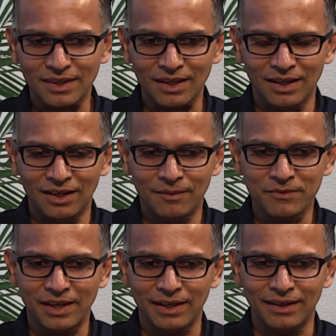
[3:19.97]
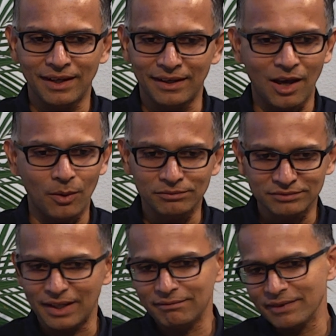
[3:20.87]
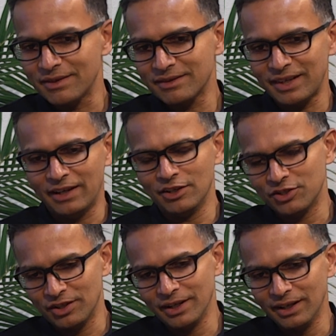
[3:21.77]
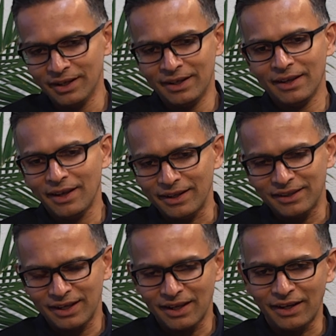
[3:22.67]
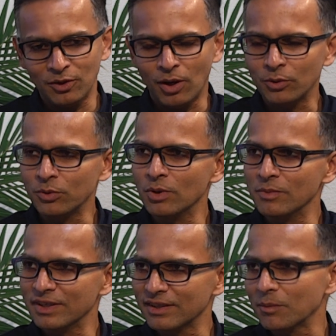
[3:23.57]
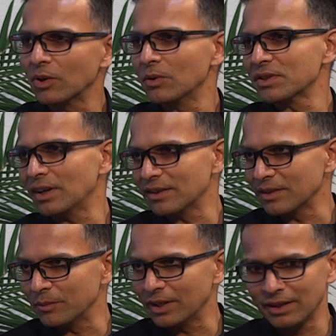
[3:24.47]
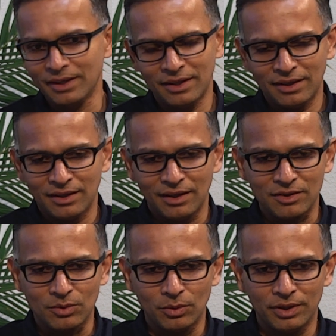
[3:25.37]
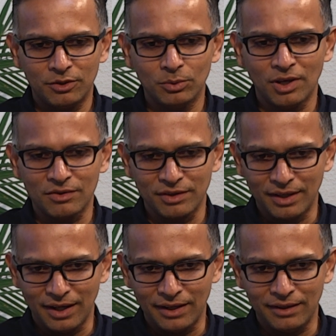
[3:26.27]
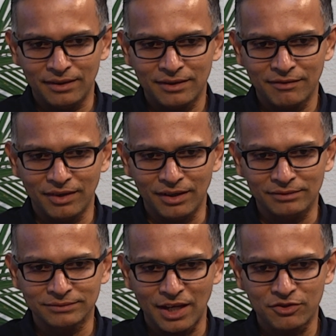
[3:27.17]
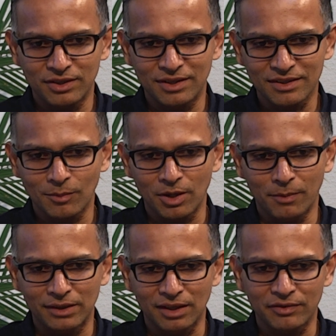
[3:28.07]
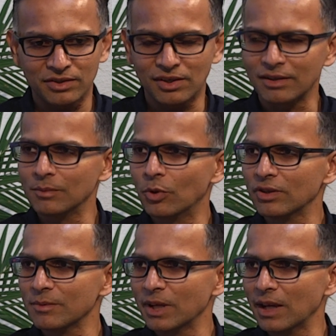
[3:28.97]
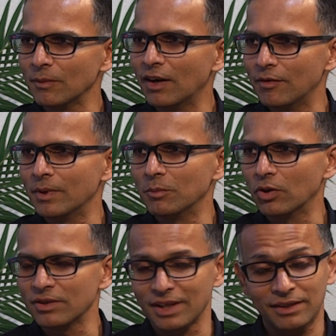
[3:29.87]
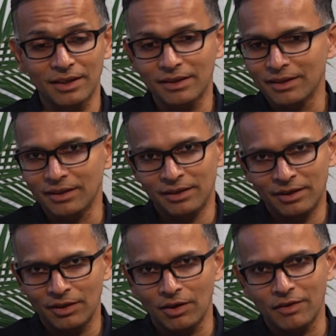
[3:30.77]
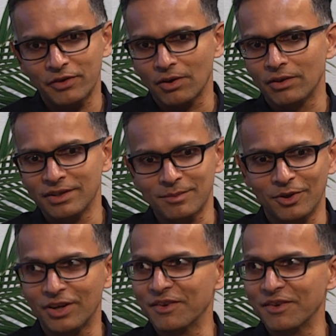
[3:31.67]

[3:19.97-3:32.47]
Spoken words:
on. And now it's a 10-year journey. I think I know how to do a business. I'm going to go start something. And so in 2009, actually just about a month after General Motors became Government Motors, I think a lot of your audience may not even